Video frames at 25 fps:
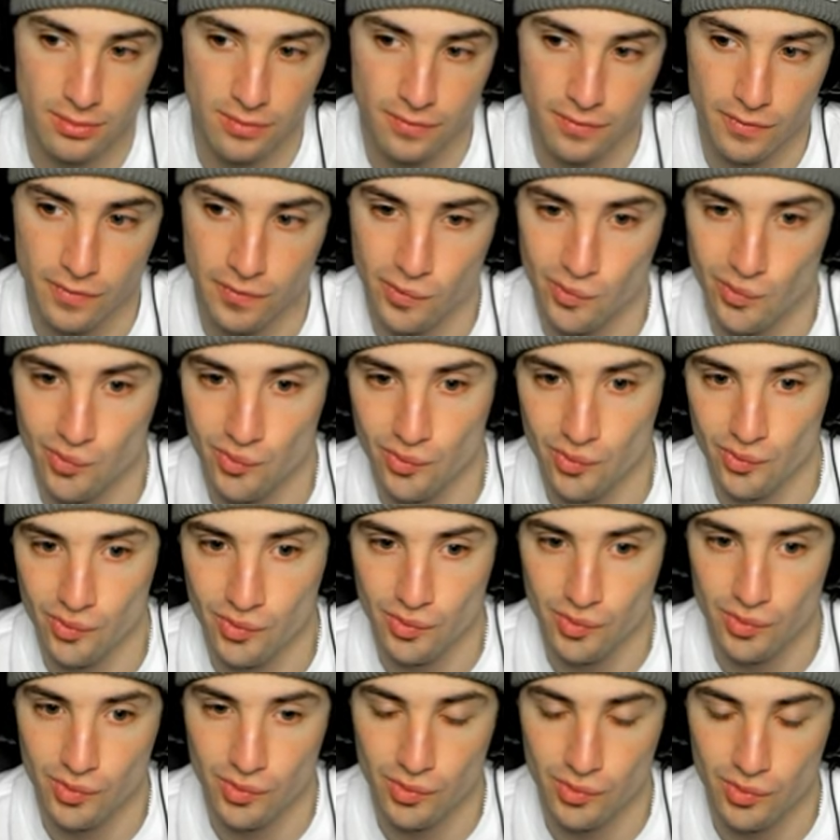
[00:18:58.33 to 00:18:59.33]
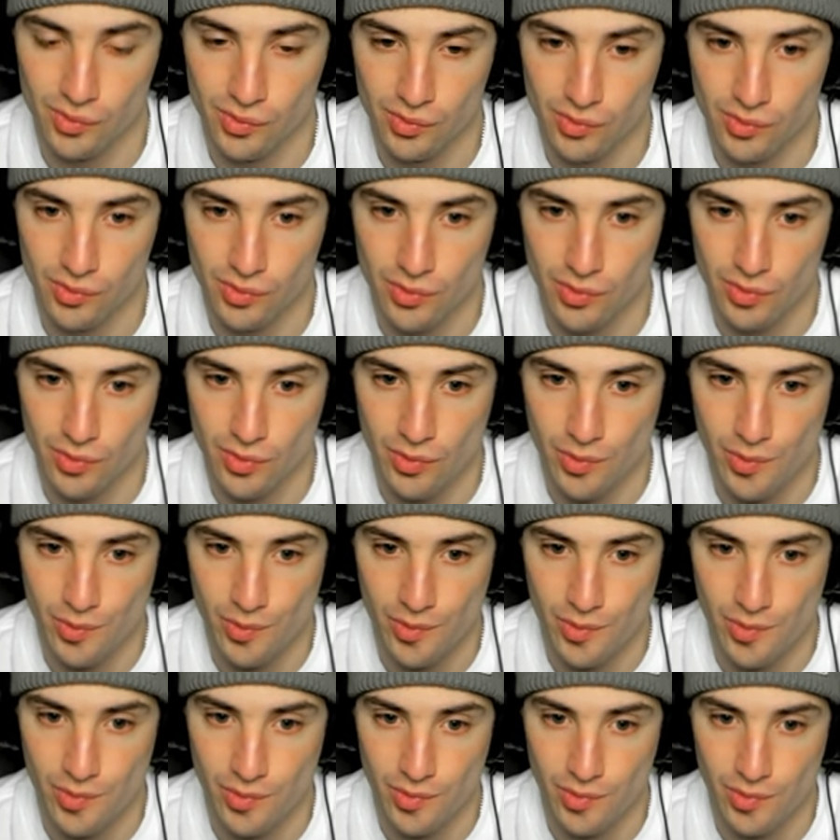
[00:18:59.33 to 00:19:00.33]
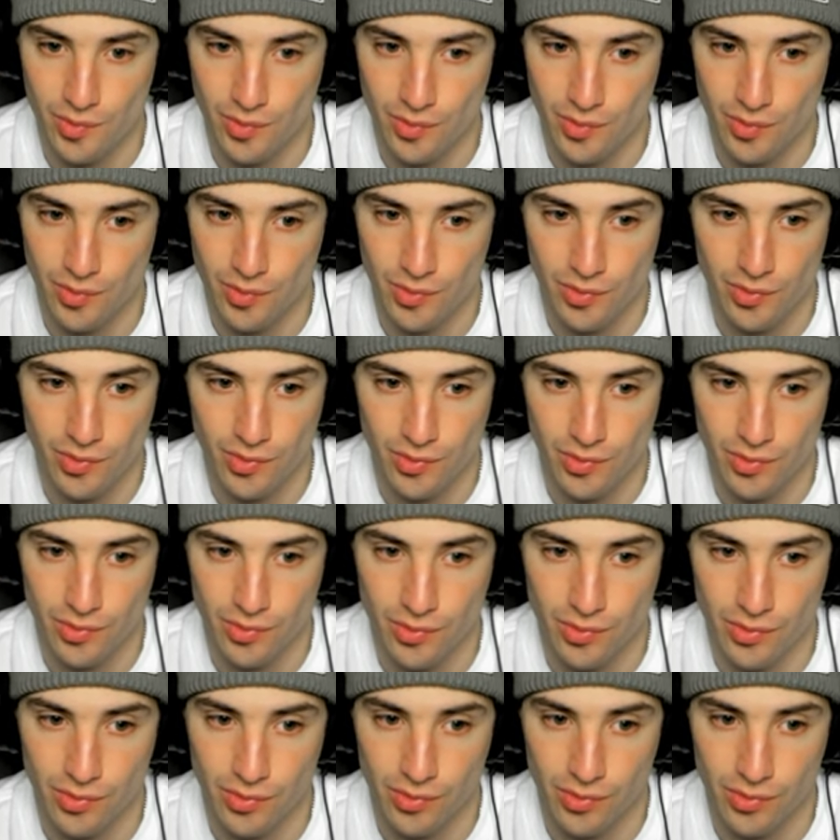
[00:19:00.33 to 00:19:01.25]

[no speech]